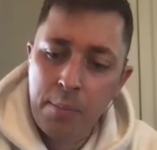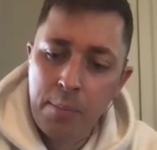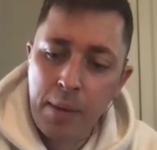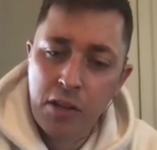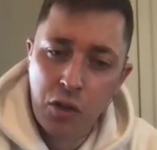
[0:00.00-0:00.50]

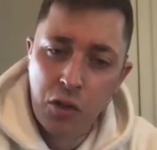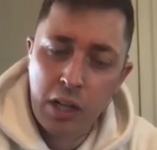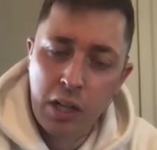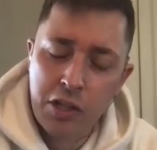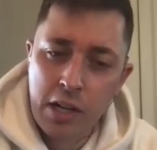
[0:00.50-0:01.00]
Make sure
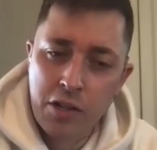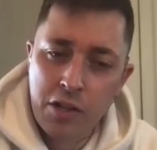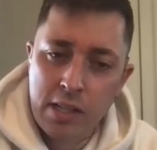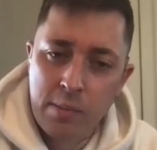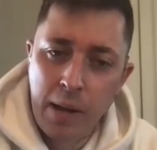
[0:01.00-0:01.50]
that your
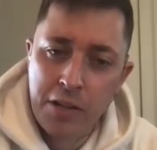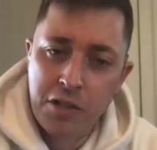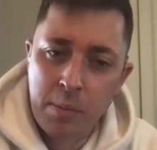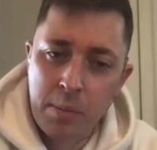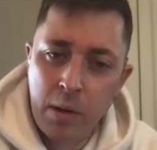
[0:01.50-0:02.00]
interest and
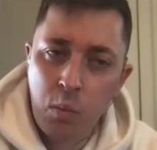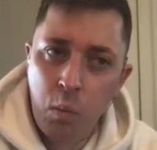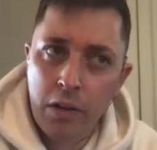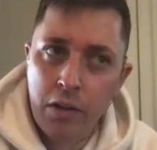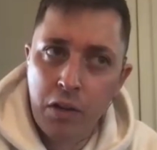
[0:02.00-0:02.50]
passion about
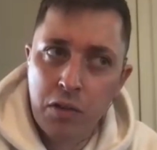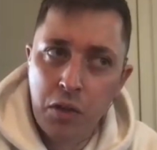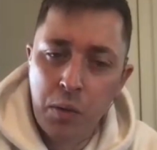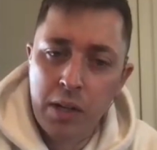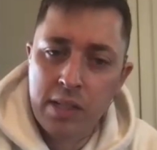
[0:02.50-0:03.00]
what you're
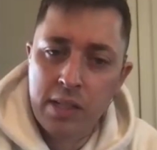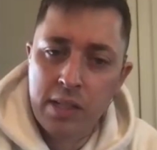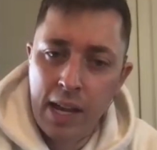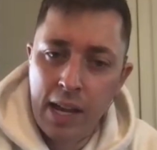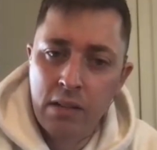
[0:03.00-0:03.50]
doing,
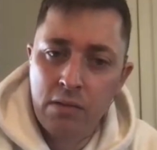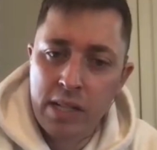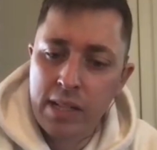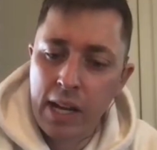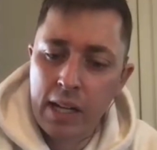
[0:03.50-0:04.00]
selling,
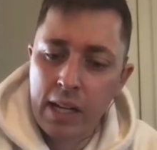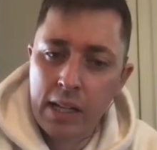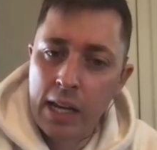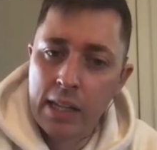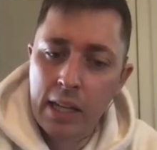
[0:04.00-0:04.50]
retailing,
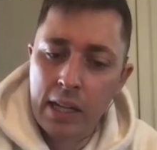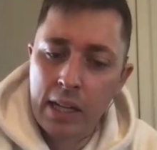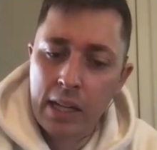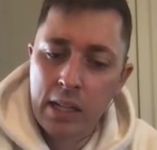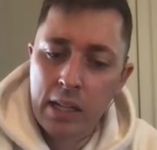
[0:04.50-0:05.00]
anything,
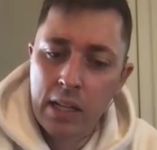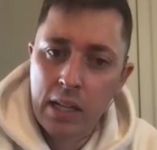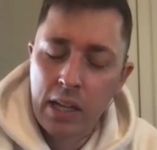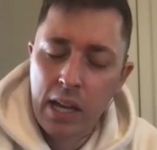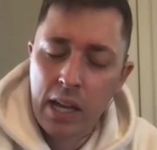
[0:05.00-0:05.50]

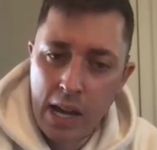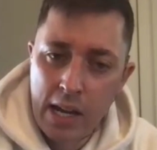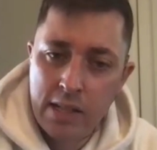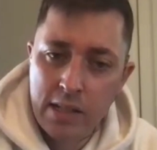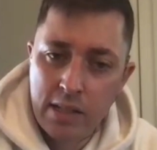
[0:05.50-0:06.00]

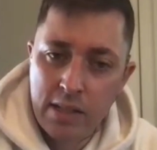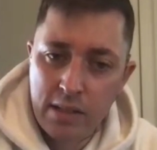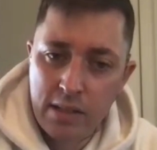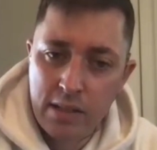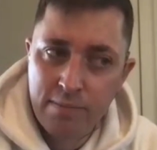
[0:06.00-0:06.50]
is
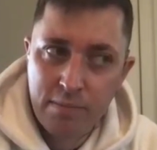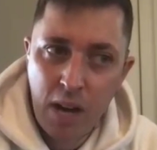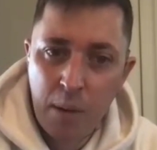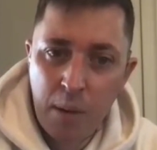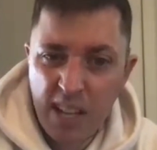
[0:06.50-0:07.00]

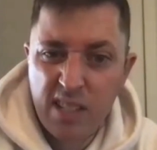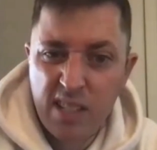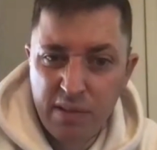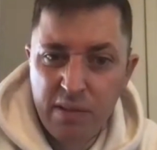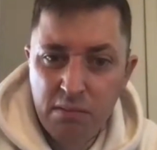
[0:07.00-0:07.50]

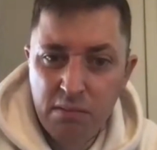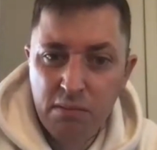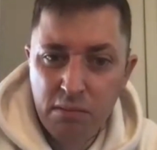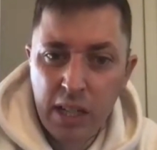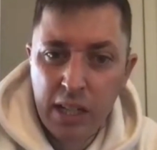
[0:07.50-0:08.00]
obsessive,
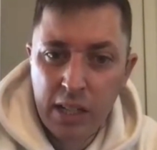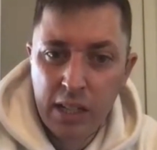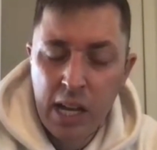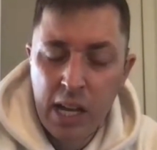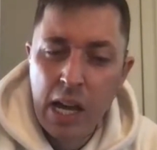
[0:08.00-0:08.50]
really.
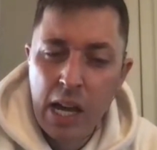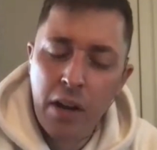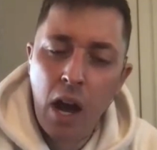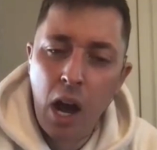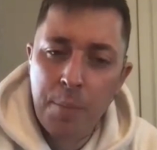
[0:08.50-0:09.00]
If you're
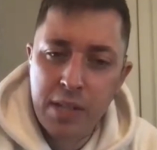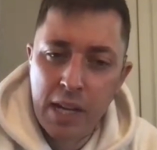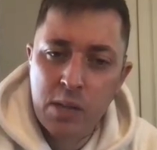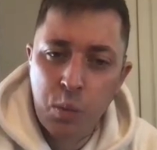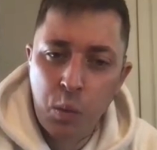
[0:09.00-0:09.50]
not
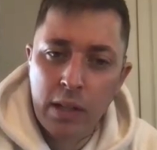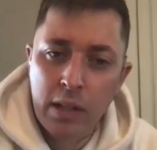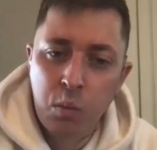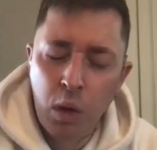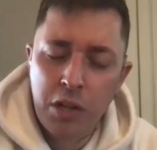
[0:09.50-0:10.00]
obsessed
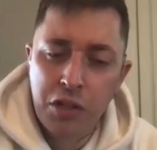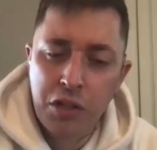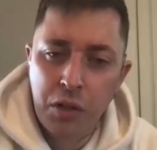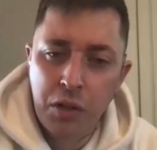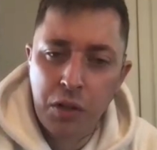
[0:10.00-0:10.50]
with what you
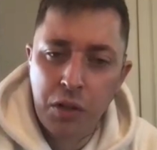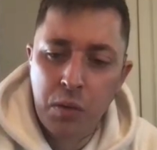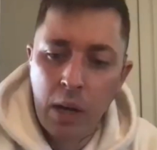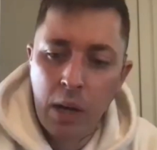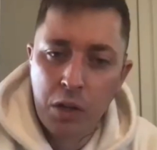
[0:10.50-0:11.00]
do
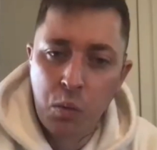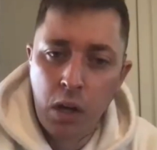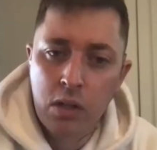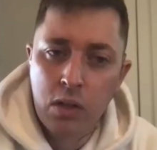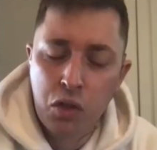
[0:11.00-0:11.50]
and what you
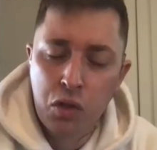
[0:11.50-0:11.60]
want